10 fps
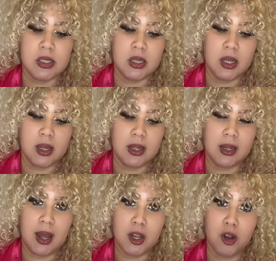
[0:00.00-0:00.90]
is
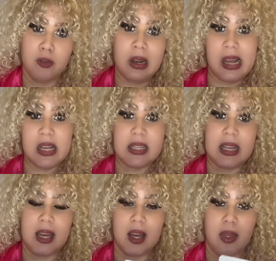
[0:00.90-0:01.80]
looking like you're
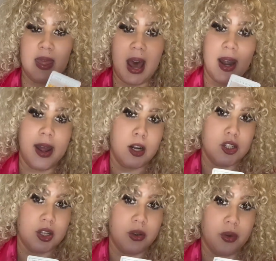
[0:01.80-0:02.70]
releasing that
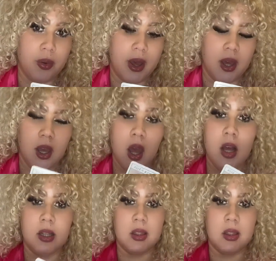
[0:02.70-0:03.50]
energy okay